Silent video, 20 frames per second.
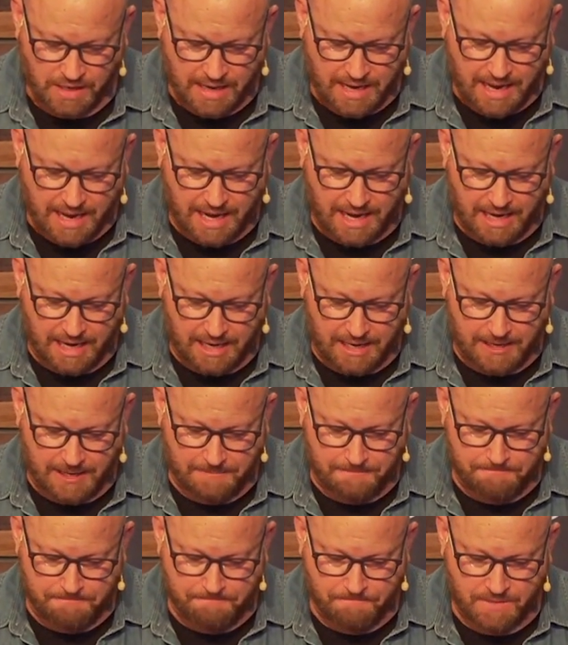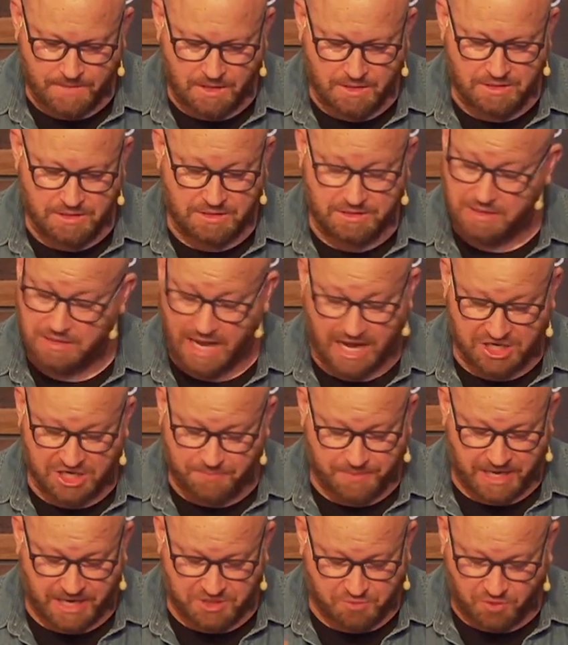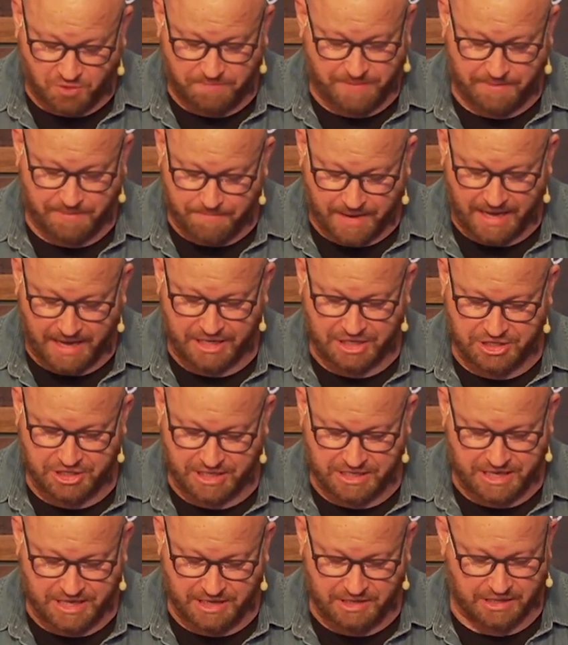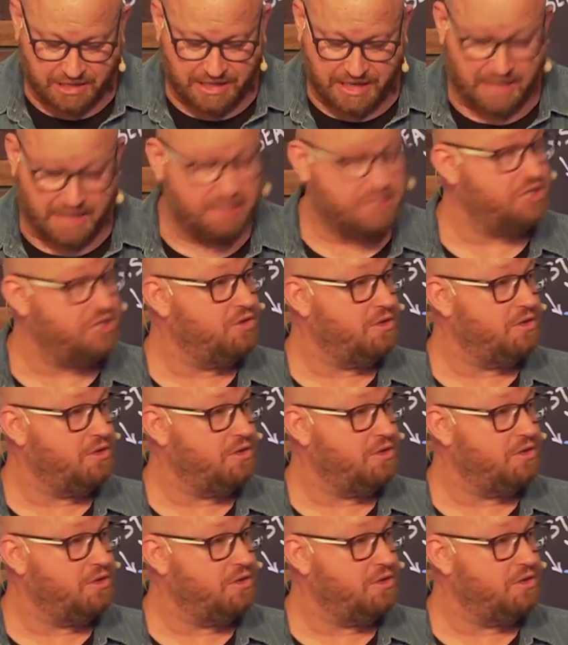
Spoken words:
Ashpenaz would have been punished had Daniel and others